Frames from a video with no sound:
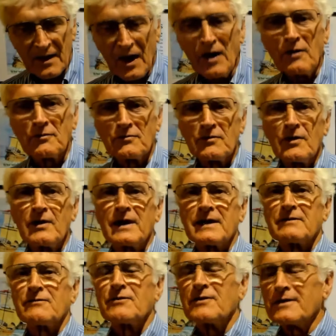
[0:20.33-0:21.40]
Oh, right,
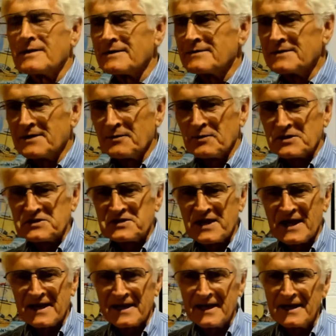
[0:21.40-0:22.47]
right. Do you want to
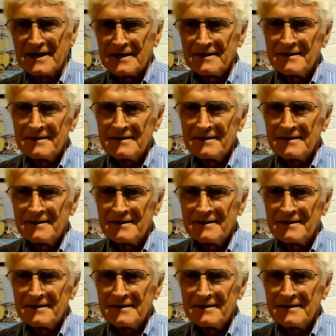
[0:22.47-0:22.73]
start again?